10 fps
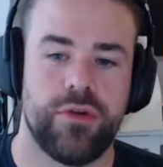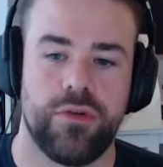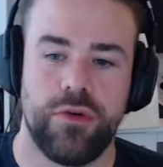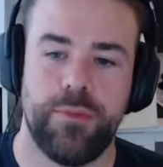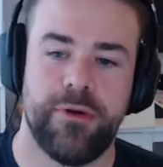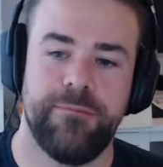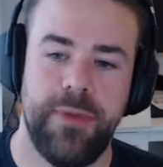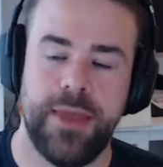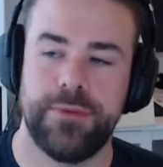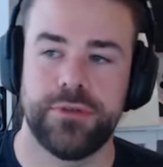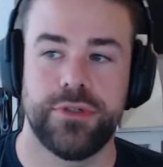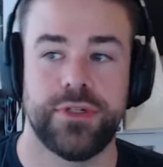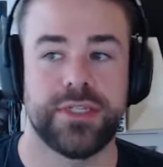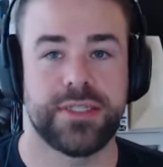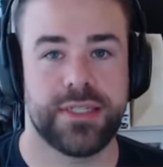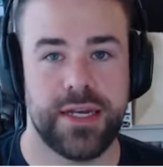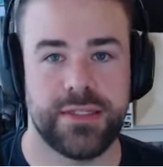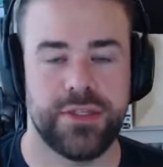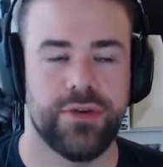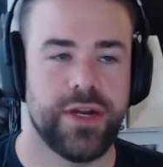group of people to
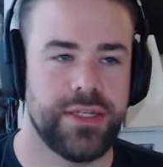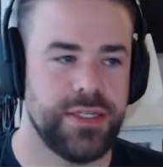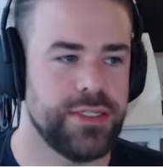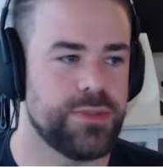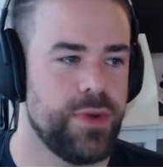discuss your ideas